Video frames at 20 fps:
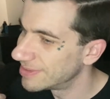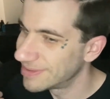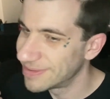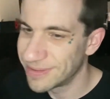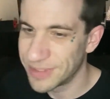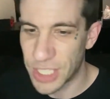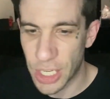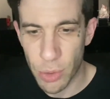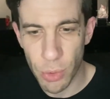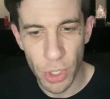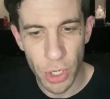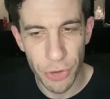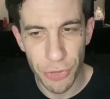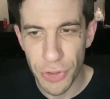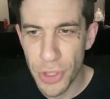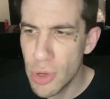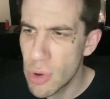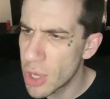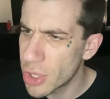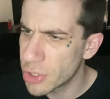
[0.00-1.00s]
there were a
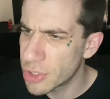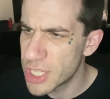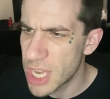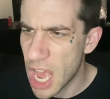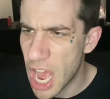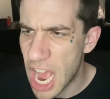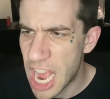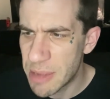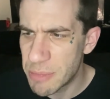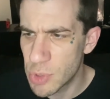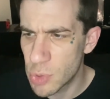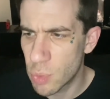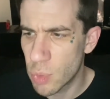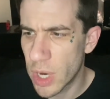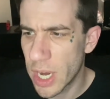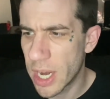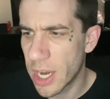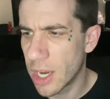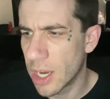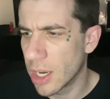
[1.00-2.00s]
few other times
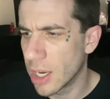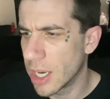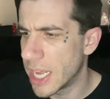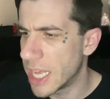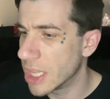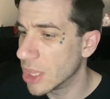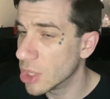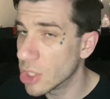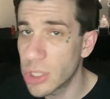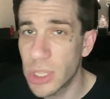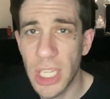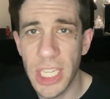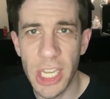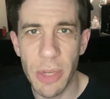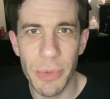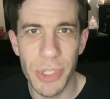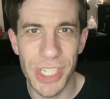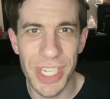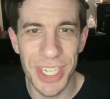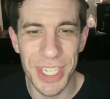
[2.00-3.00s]
where it looked like it
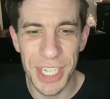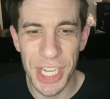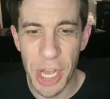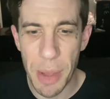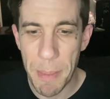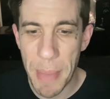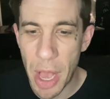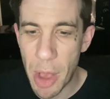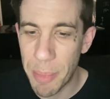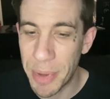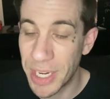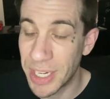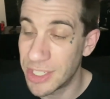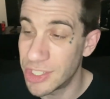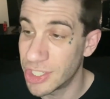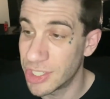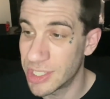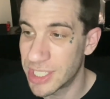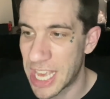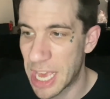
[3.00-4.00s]
was going to come out, but it
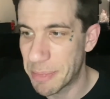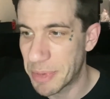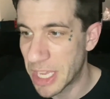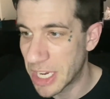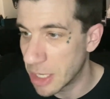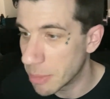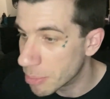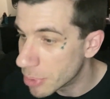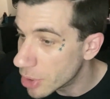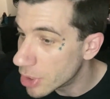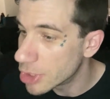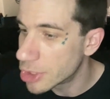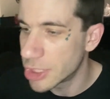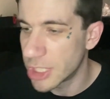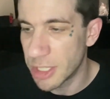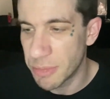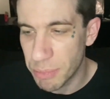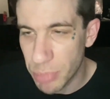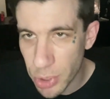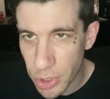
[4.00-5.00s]
just kept getting pushed
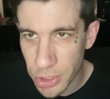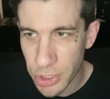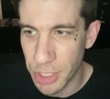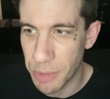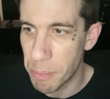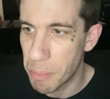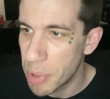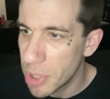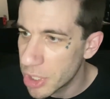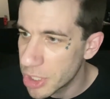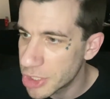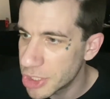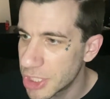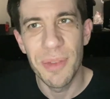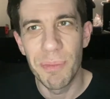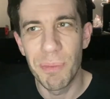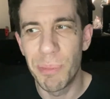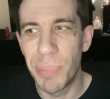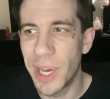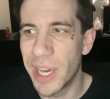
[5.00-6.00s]
and pushed and pushed.
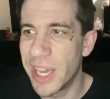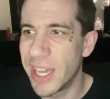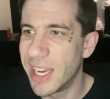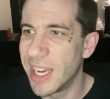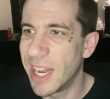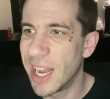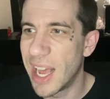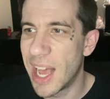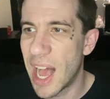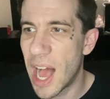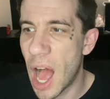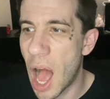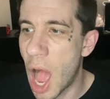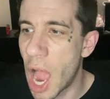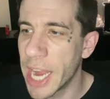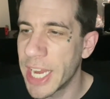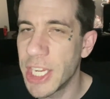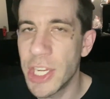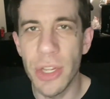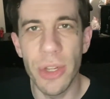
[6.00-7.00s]
But
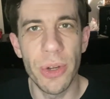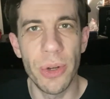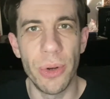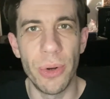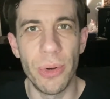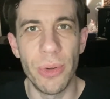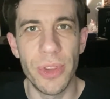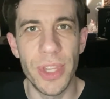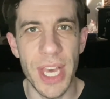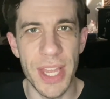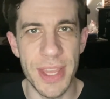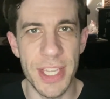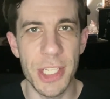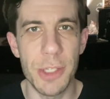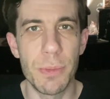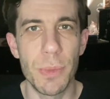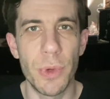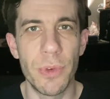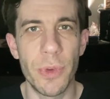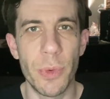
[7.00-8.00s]
I knew that this
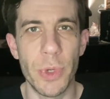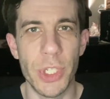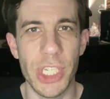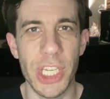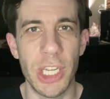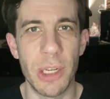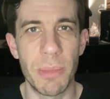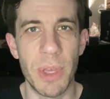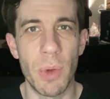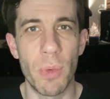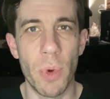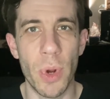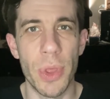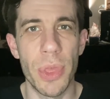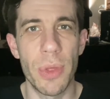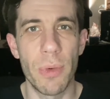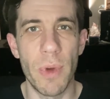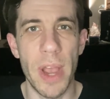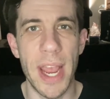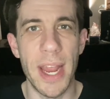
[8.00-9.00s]
movie was going to be worth
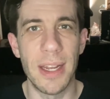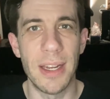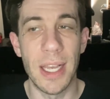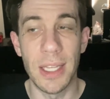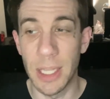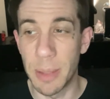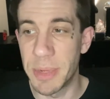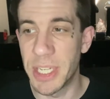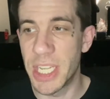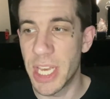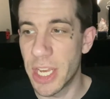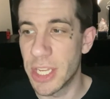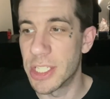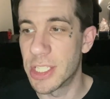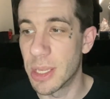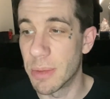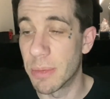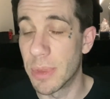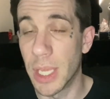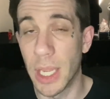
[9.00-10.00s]
the wait. And let me tell you
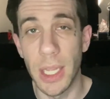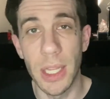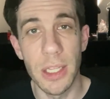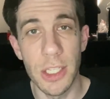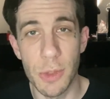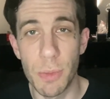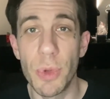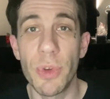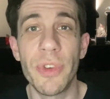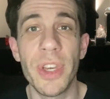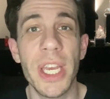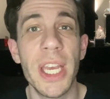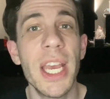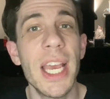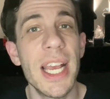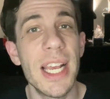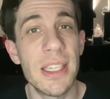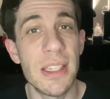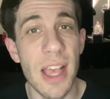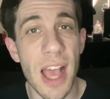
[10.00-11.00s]
something, this movie
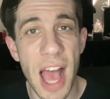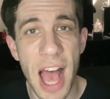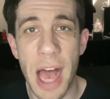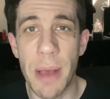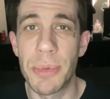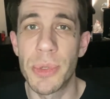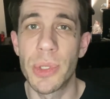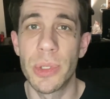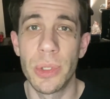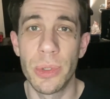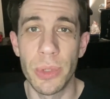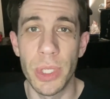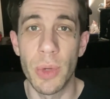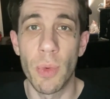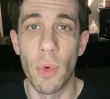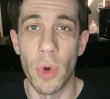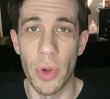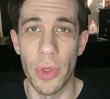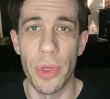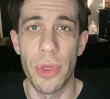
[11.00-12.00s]
is absolutely
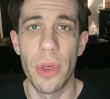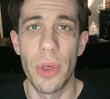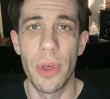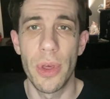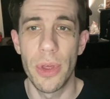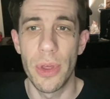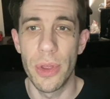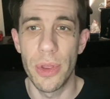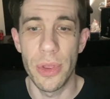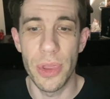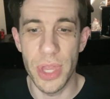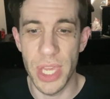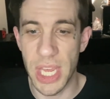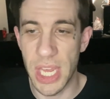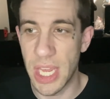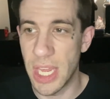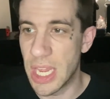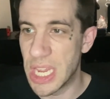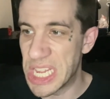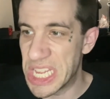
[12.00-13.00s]
worth
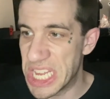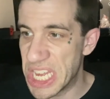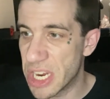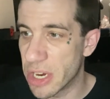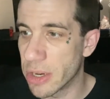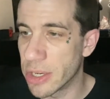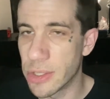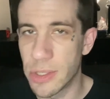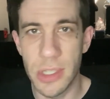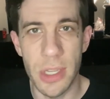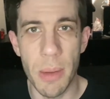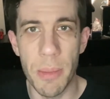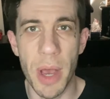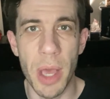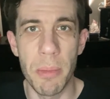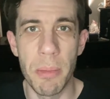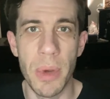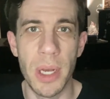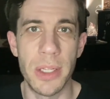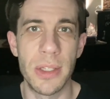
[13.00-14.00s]
the year and some
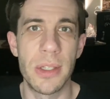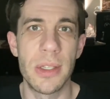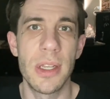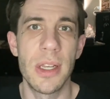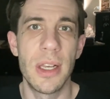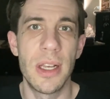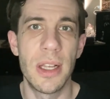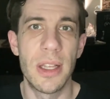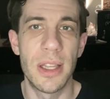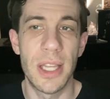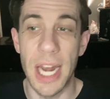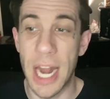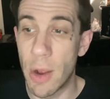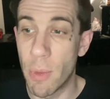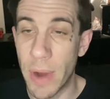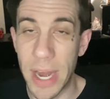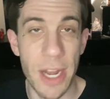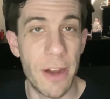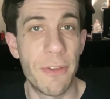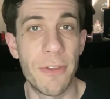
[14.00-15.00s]
odd months that I
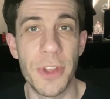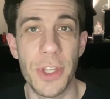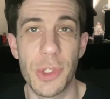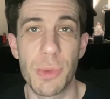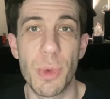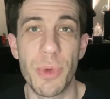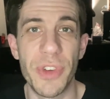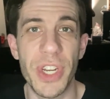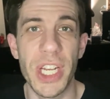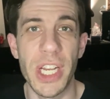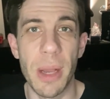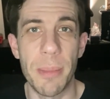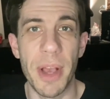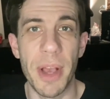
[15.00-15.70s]
waited for this movie to come